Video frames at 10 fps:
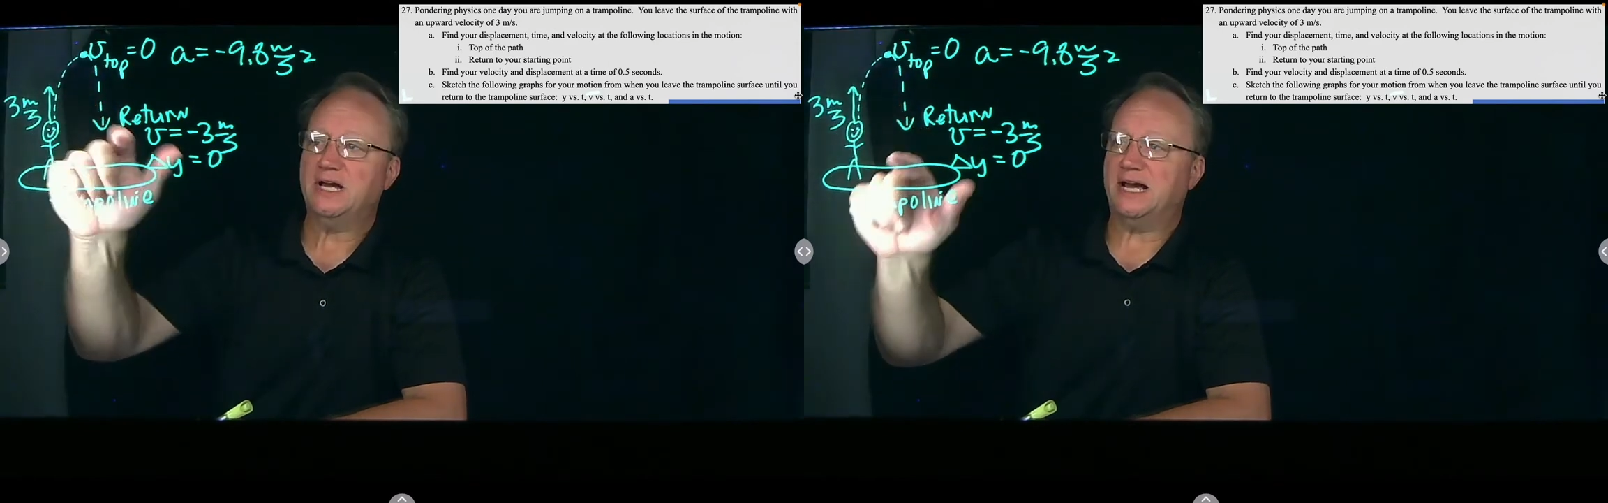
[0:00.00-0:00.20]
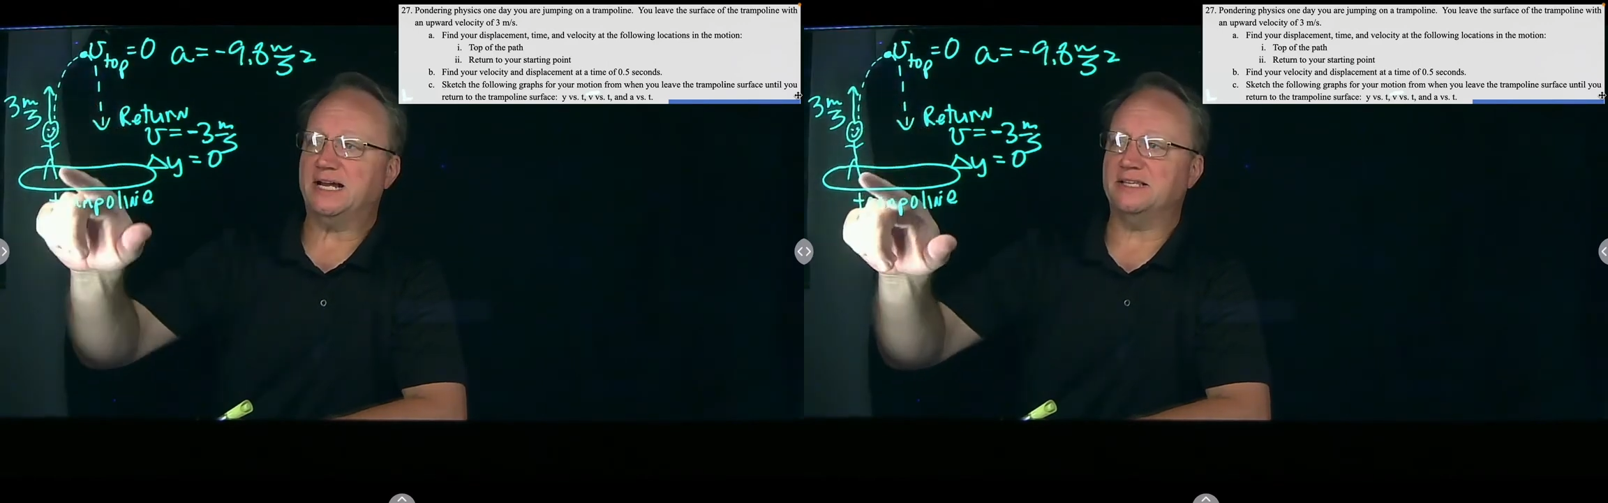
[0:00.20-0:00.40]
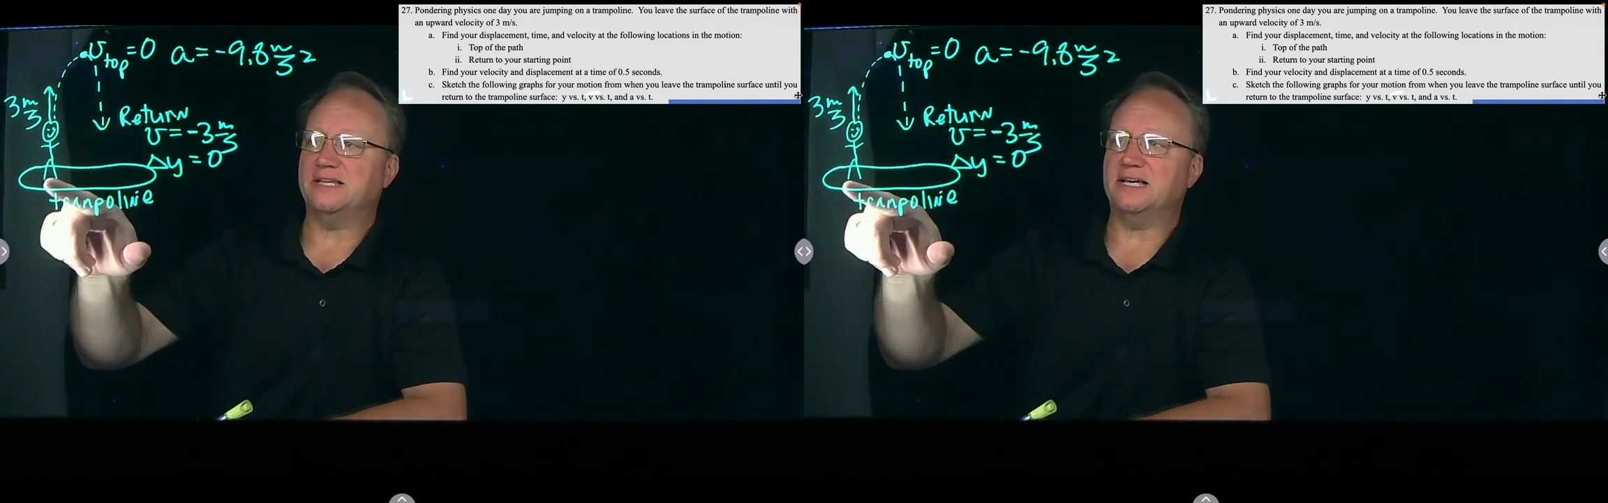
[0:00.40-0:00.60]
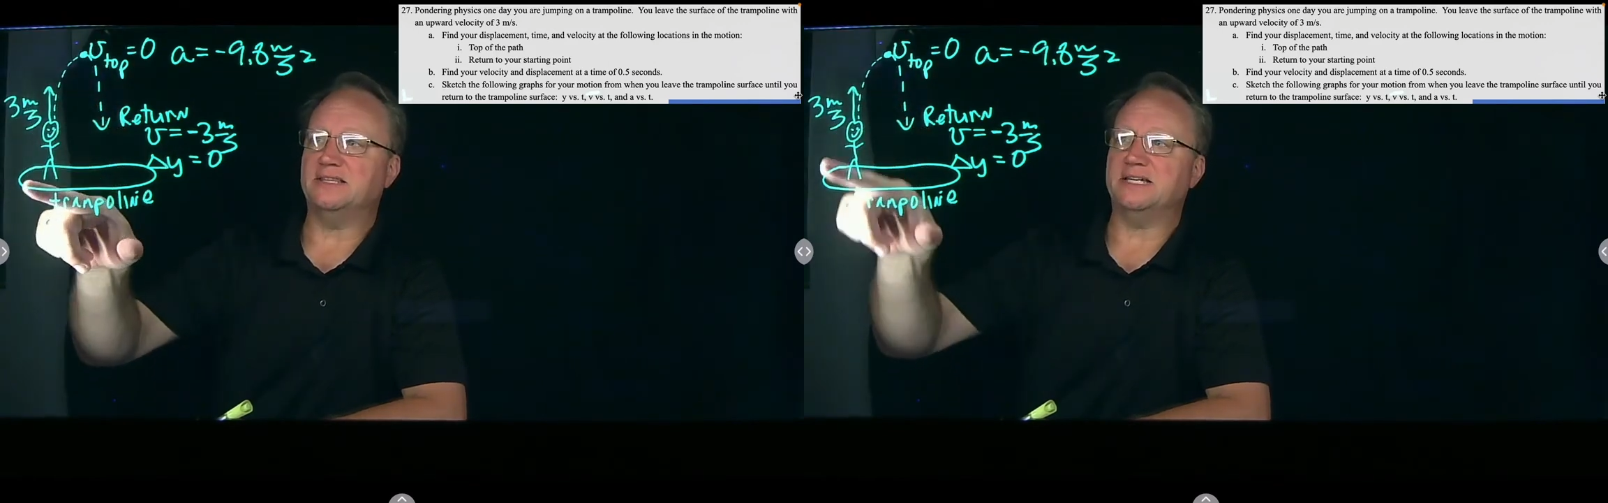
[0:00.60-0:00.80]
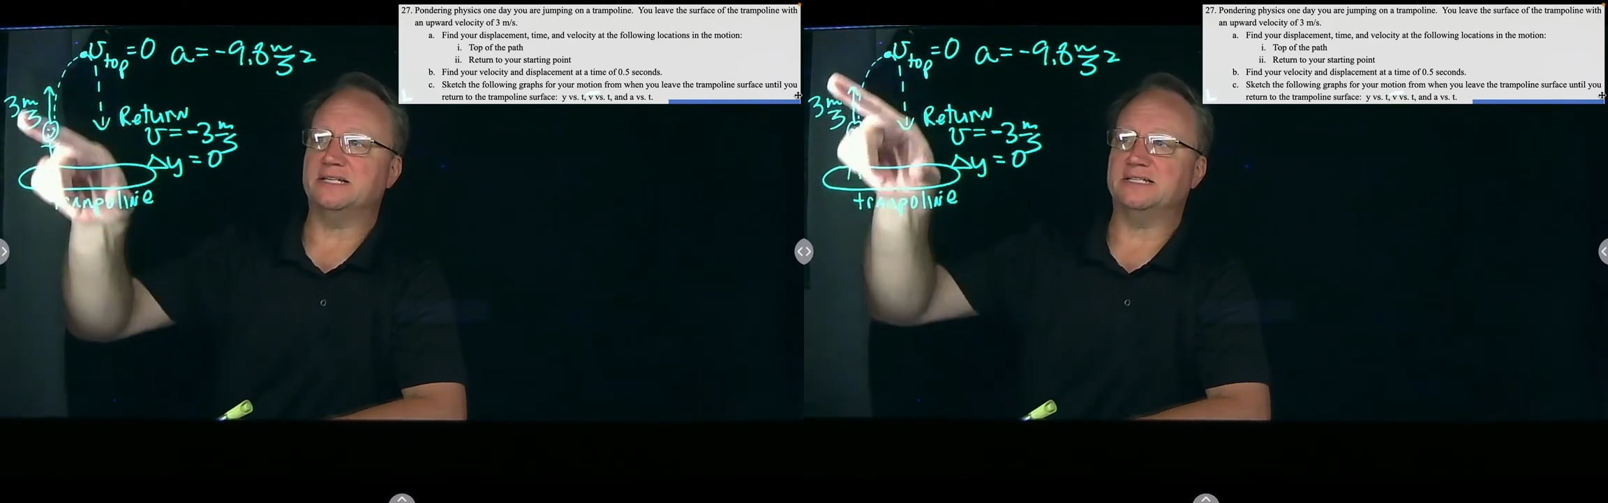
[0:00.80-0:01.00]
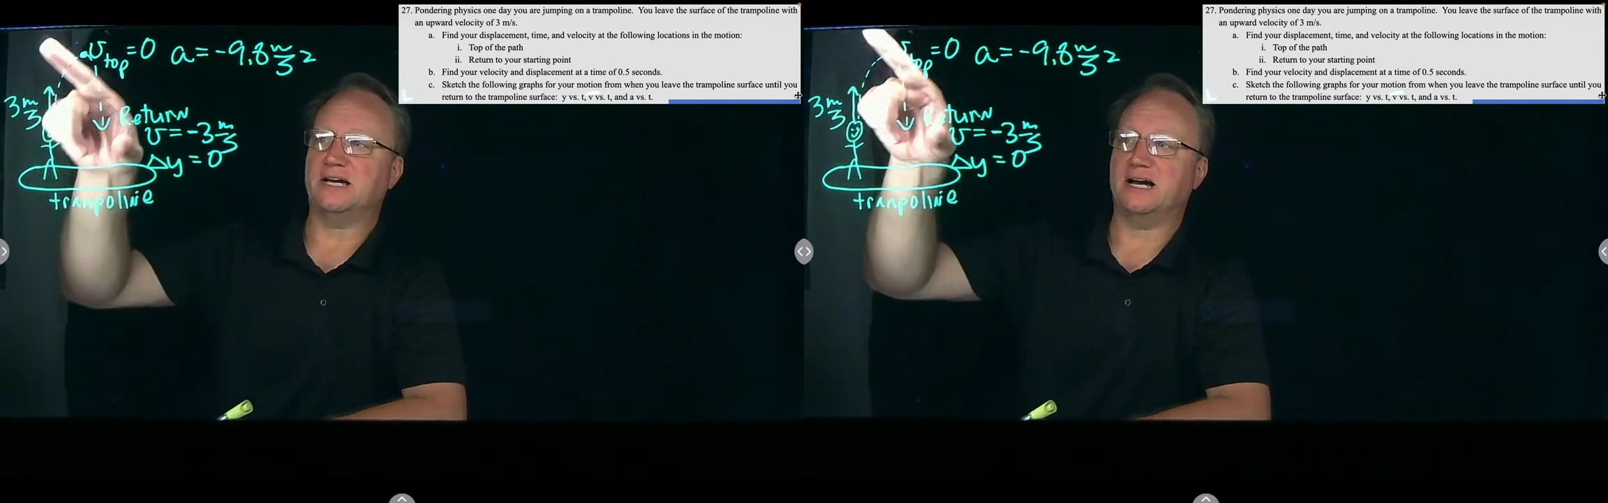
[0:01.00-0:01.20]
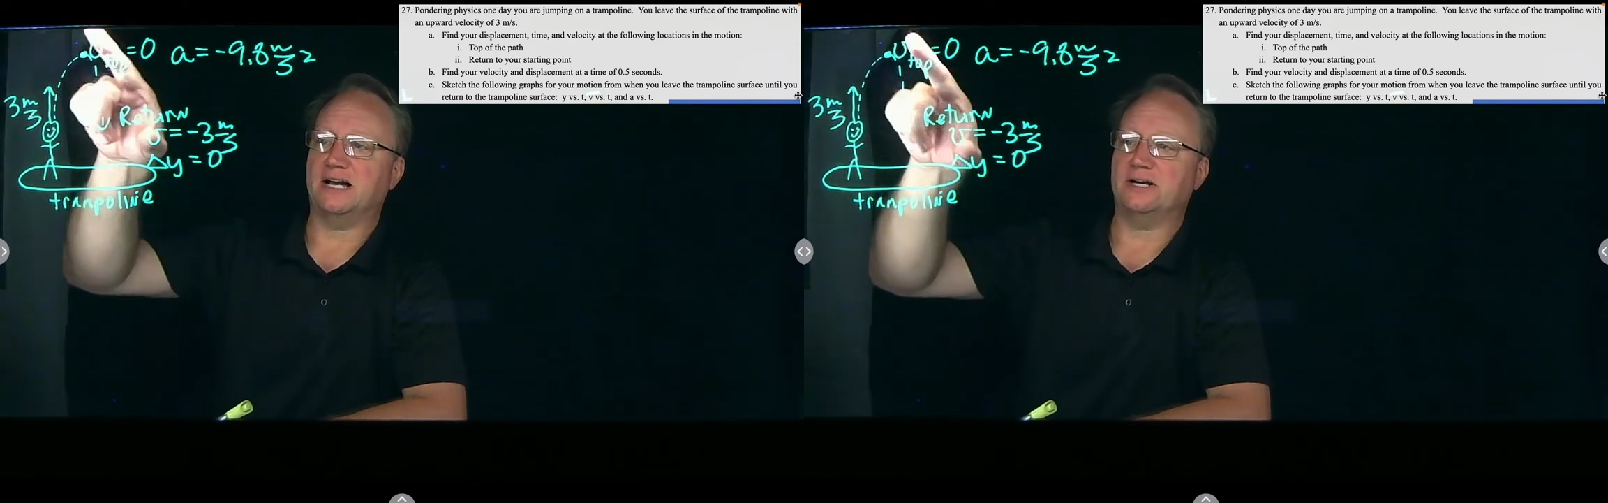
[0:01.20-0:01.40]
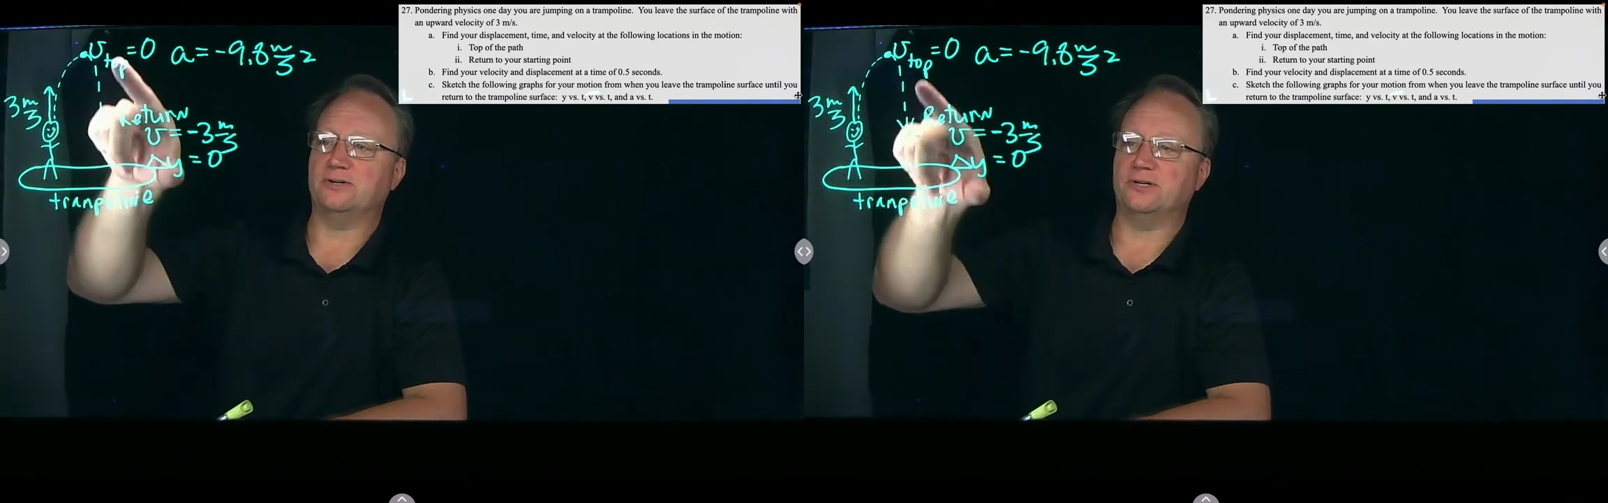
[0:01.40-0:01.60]
and then the
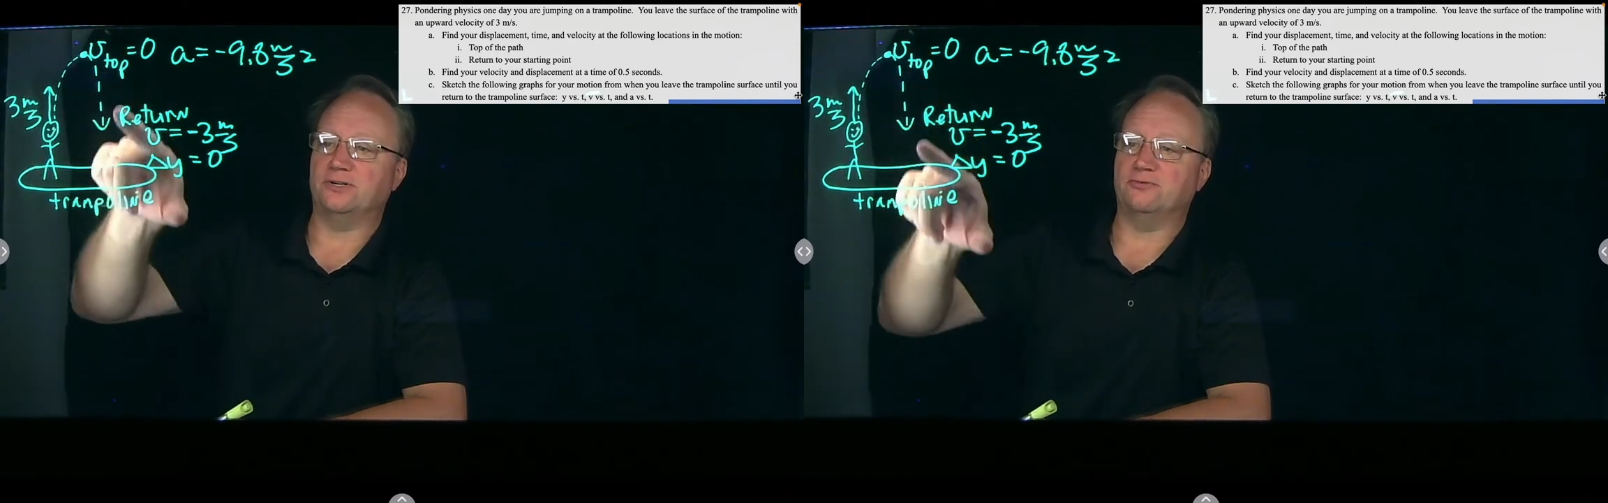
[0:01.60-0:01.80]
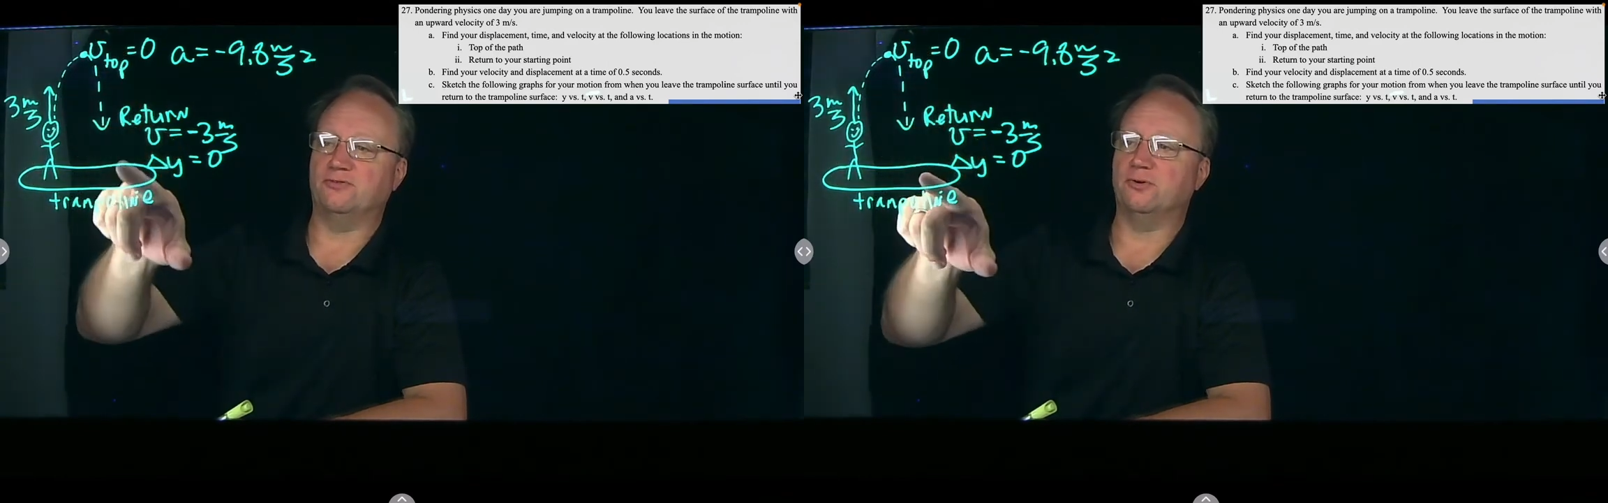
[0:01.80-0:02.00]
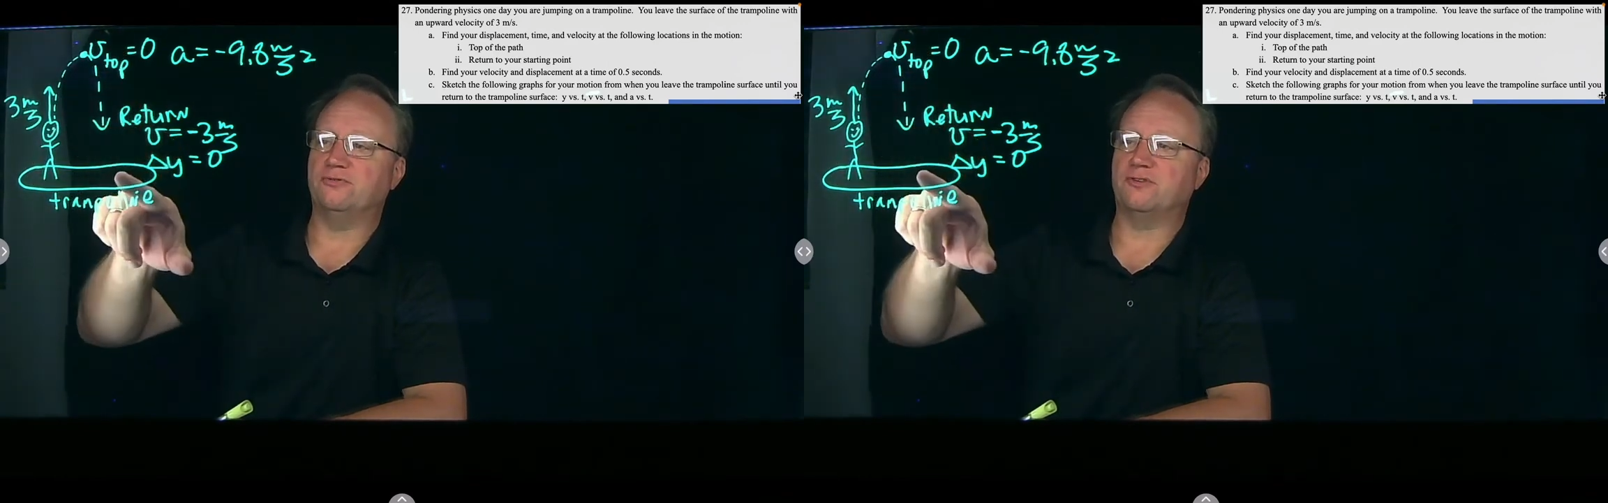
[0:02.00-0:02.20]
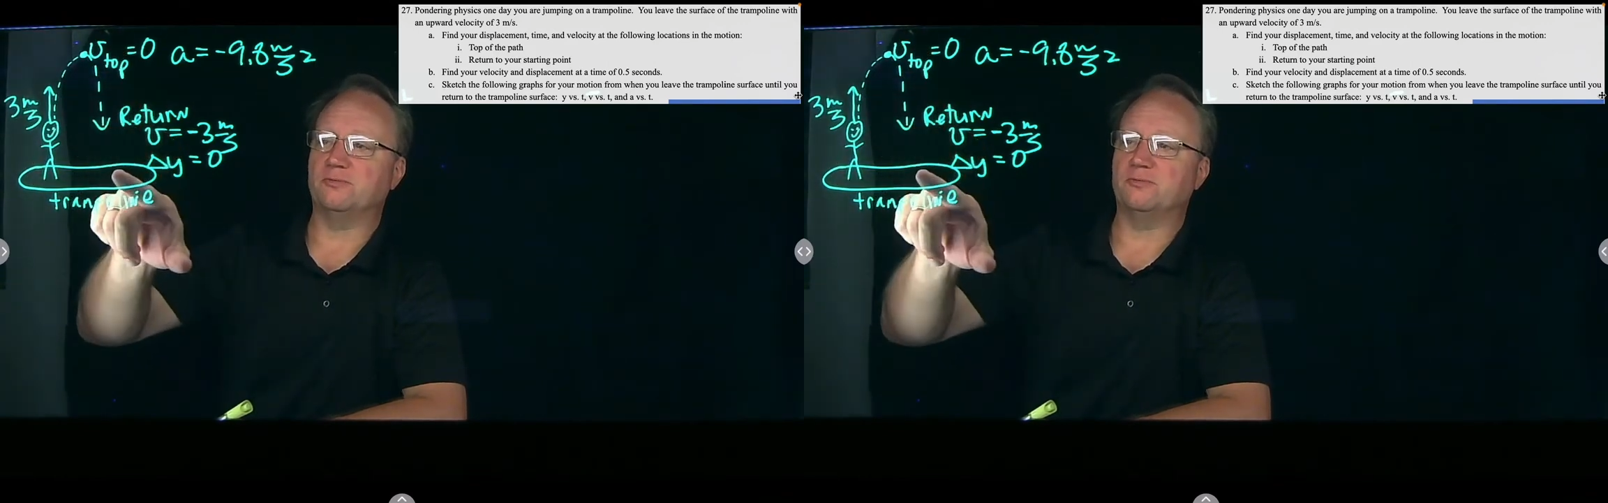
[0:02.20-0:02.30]
entire interval from